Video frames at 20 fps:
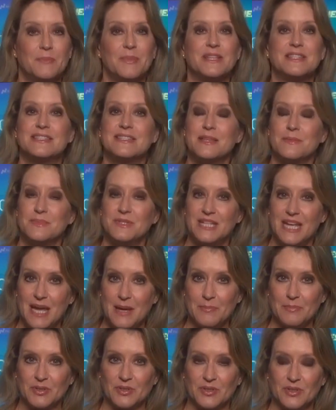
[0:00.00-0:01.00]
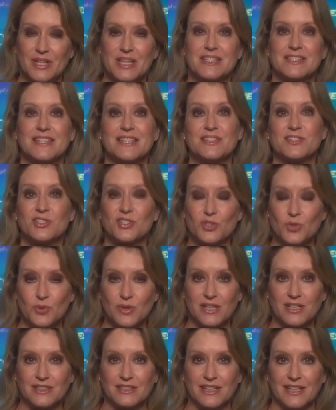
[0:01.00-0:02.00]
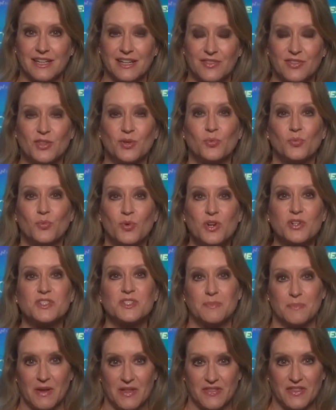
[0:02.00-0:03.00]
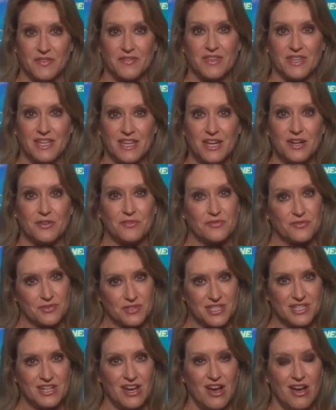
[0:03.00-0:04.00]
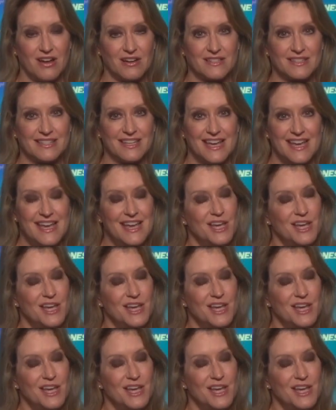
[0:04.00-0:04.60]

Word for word: But September is historically the worst month of the year for stocks.